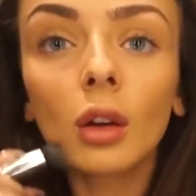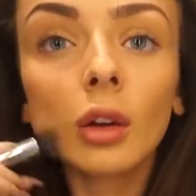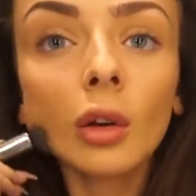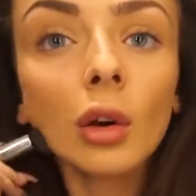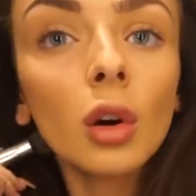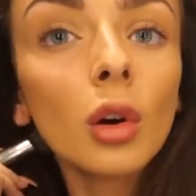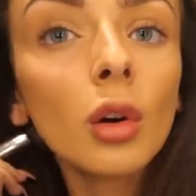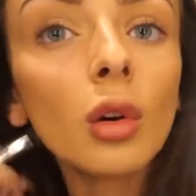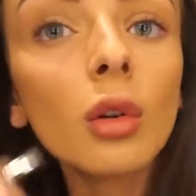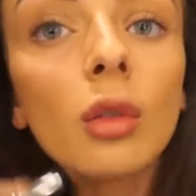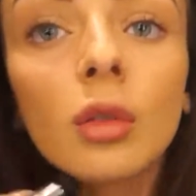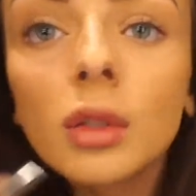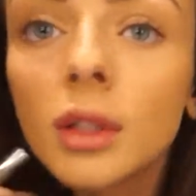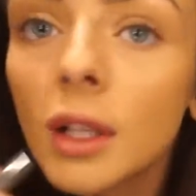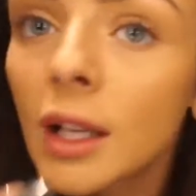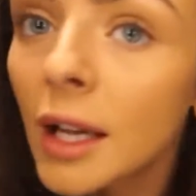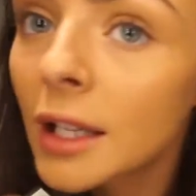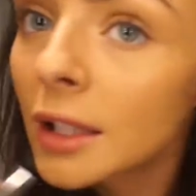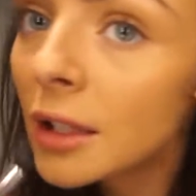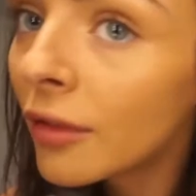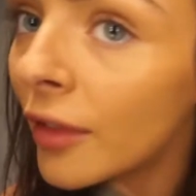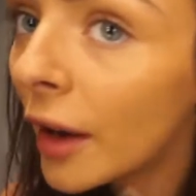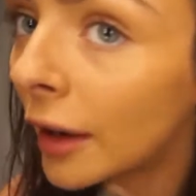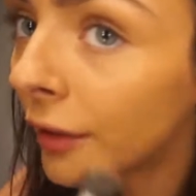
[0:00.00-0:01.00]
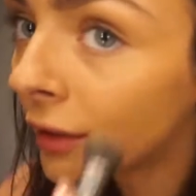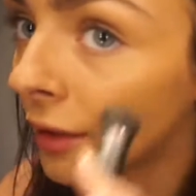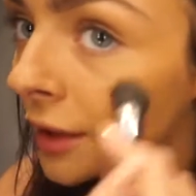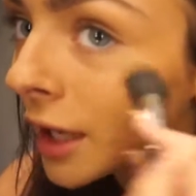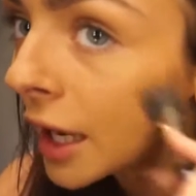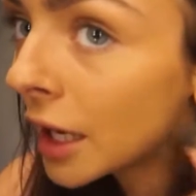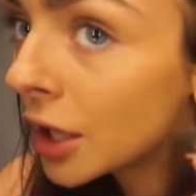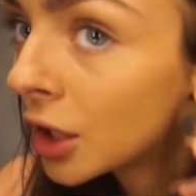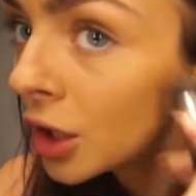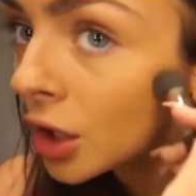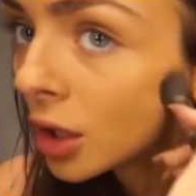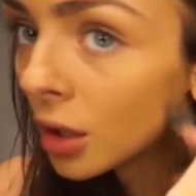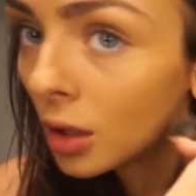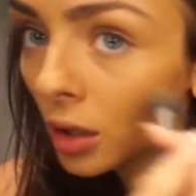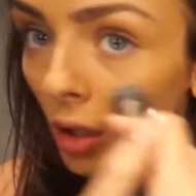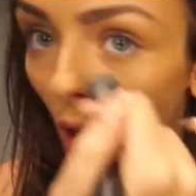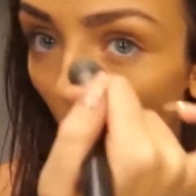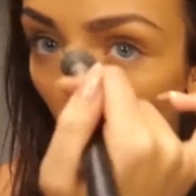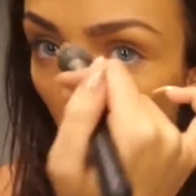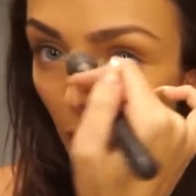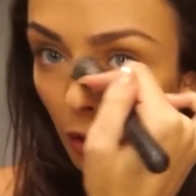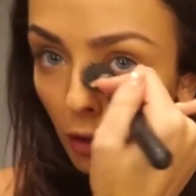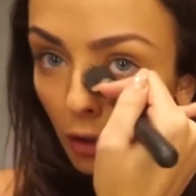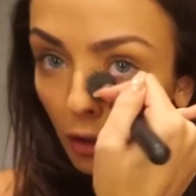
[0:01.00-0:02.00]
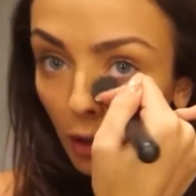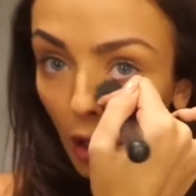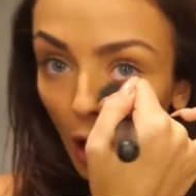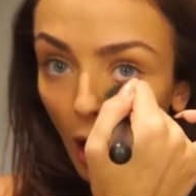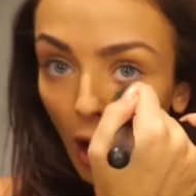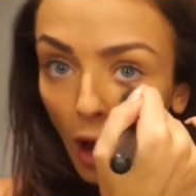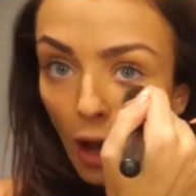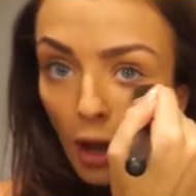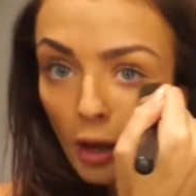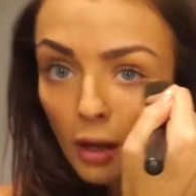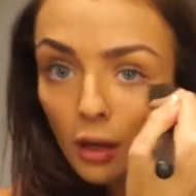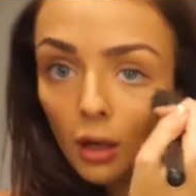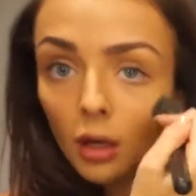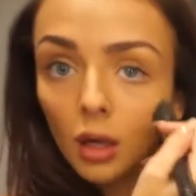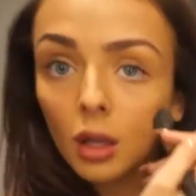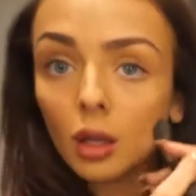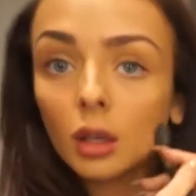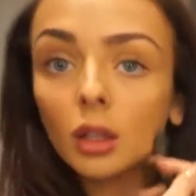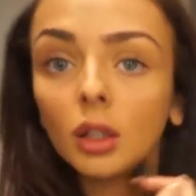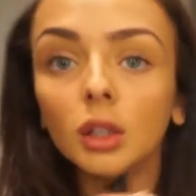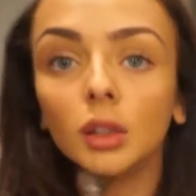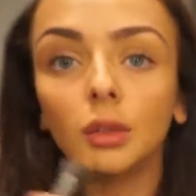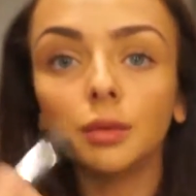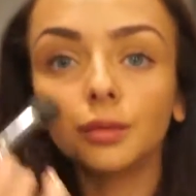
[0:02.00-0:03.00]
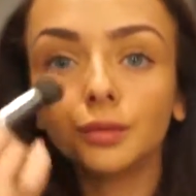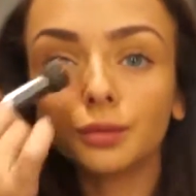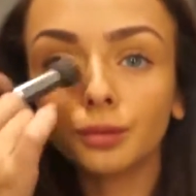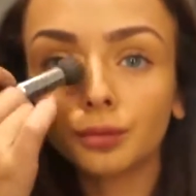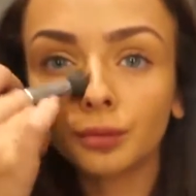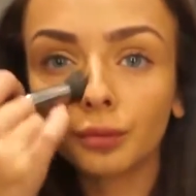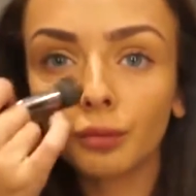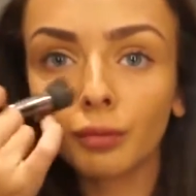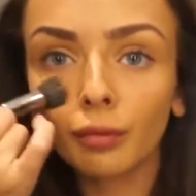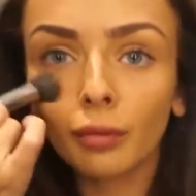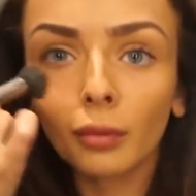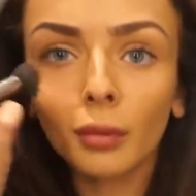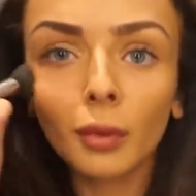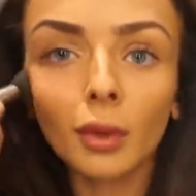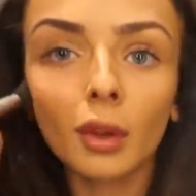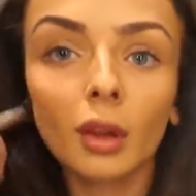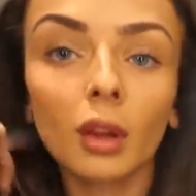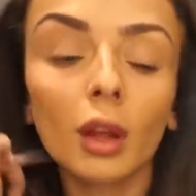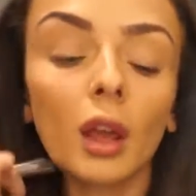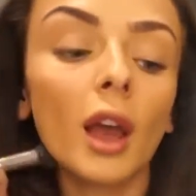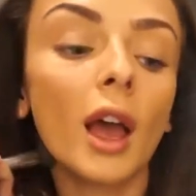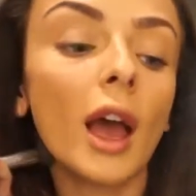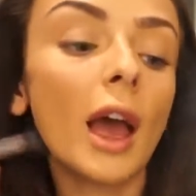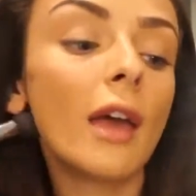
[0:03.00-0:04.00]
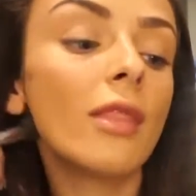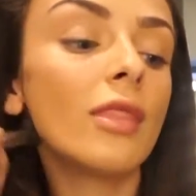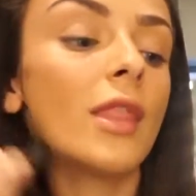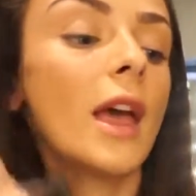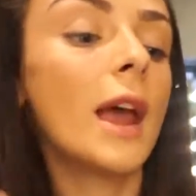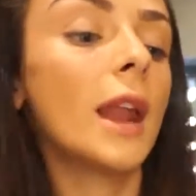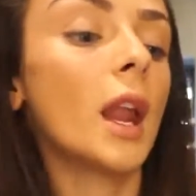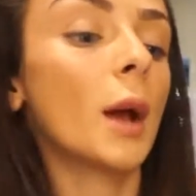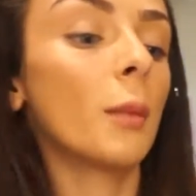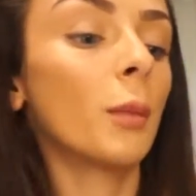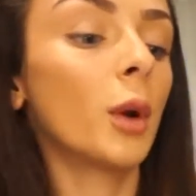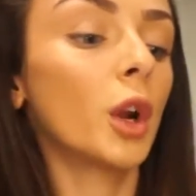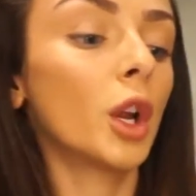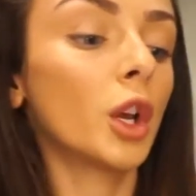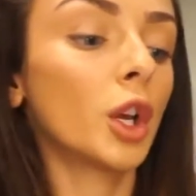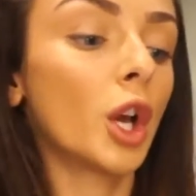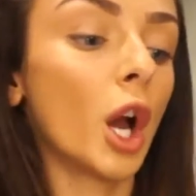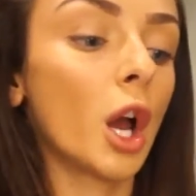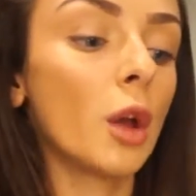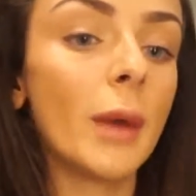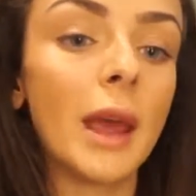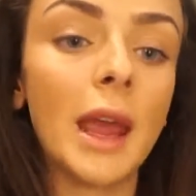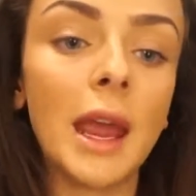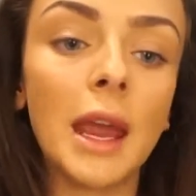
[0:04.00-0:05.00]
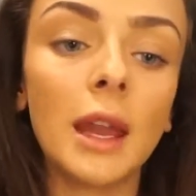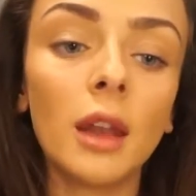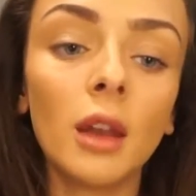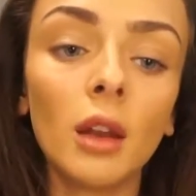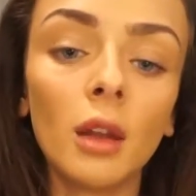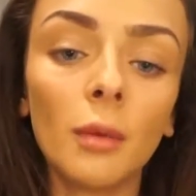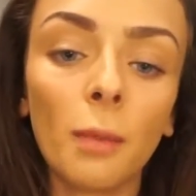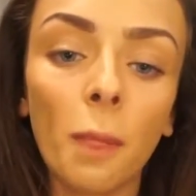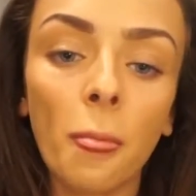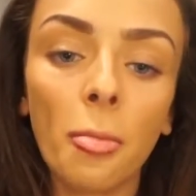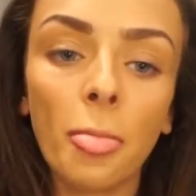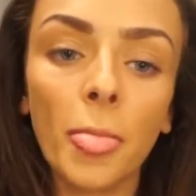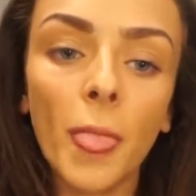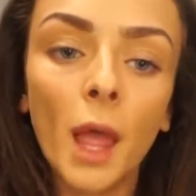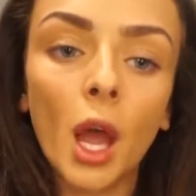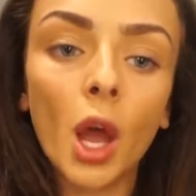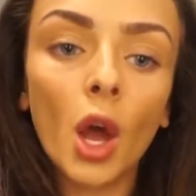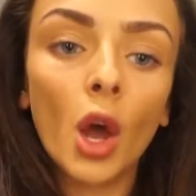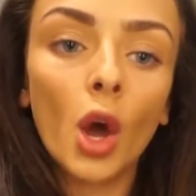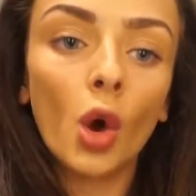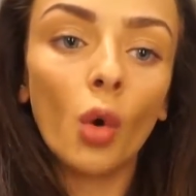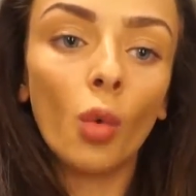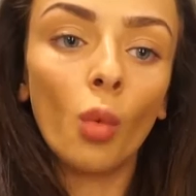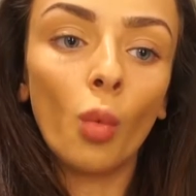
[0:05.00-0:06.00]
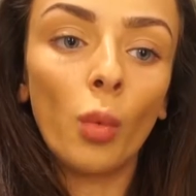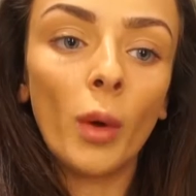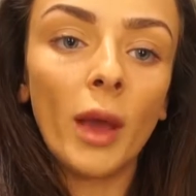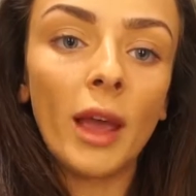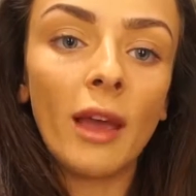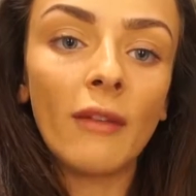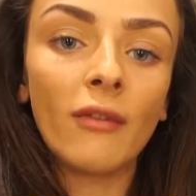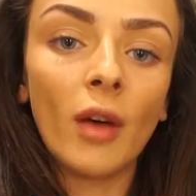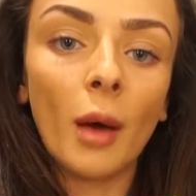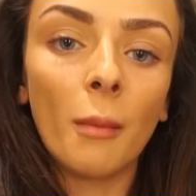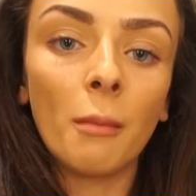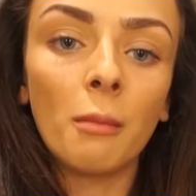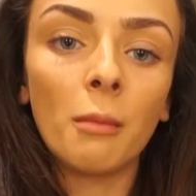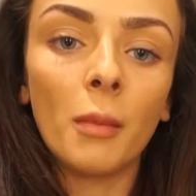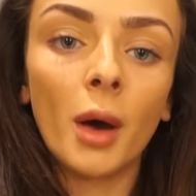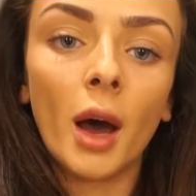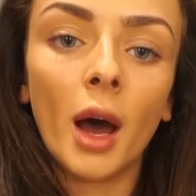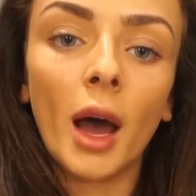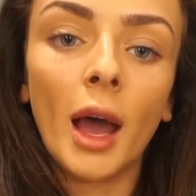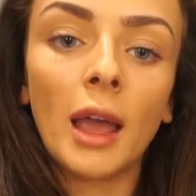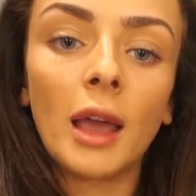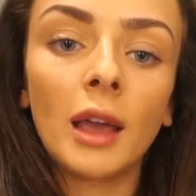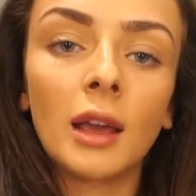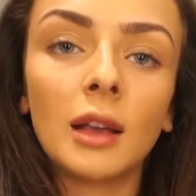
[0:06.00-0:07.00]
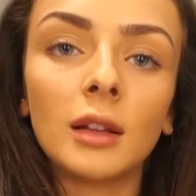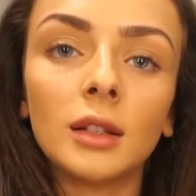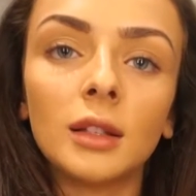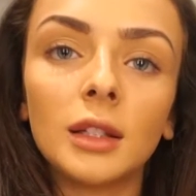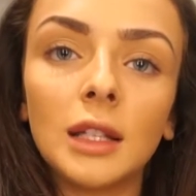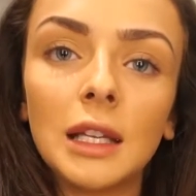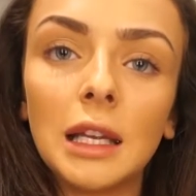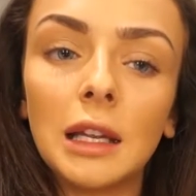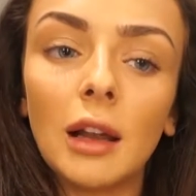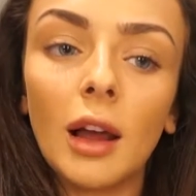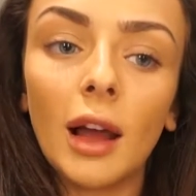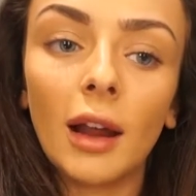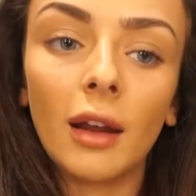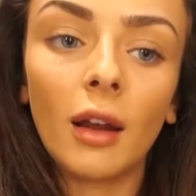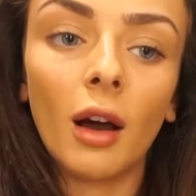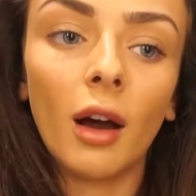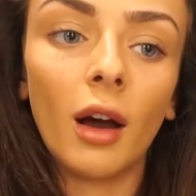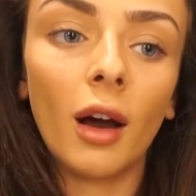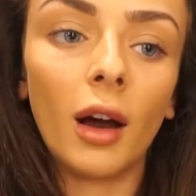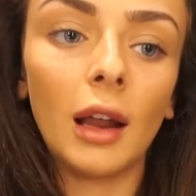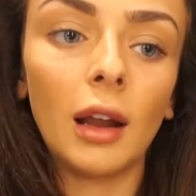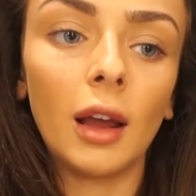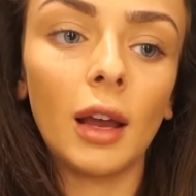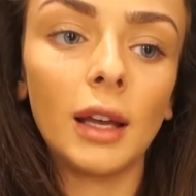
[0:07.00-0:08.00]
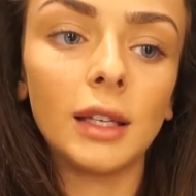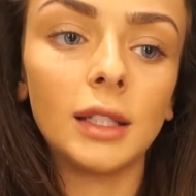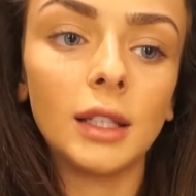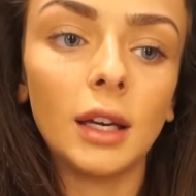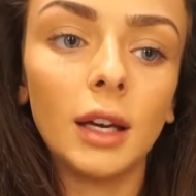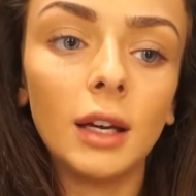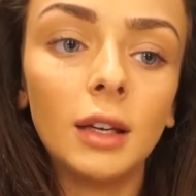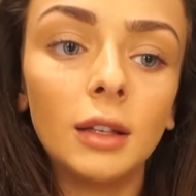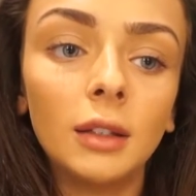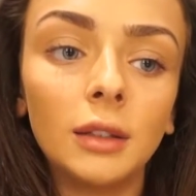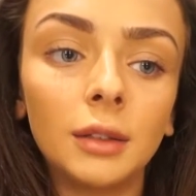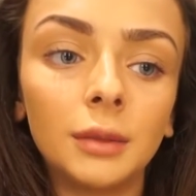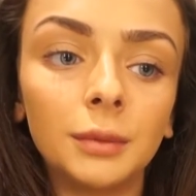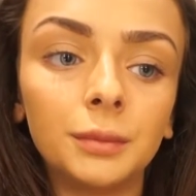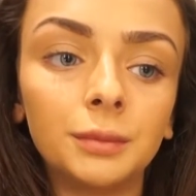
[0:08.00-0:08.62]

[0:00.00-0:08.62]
Cool, so that's the foundation done. And then I'm going to go in with my concealer and highlighter.